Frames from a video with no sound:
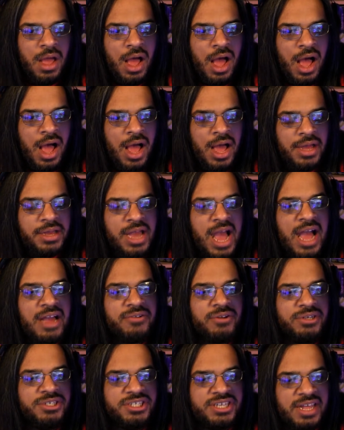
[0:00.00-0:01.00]

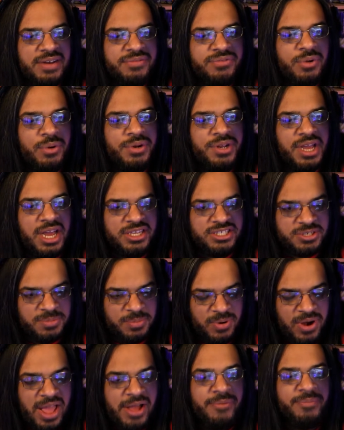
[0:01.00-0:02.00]
Cockroaches, I'd have thrown a
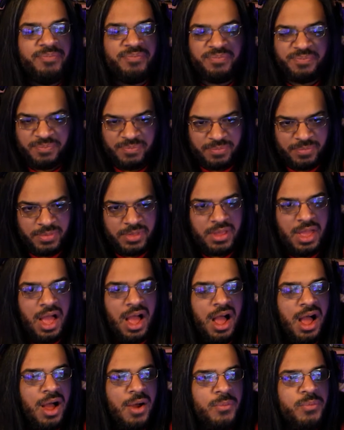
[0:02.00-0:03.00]
customer out.
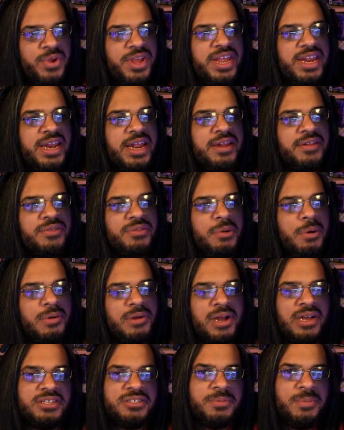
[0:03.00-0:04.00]
We didn't throw a
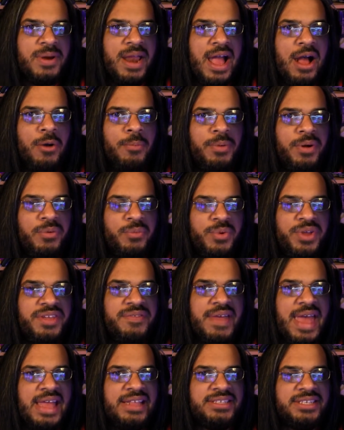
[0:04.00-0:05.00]
customer out, but
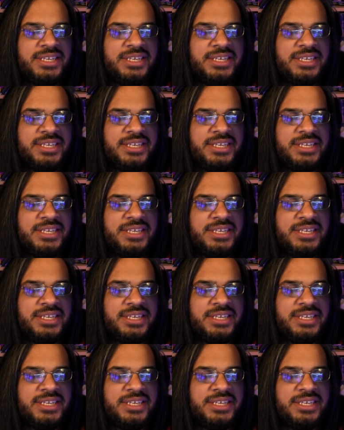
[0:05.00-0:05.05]
we've had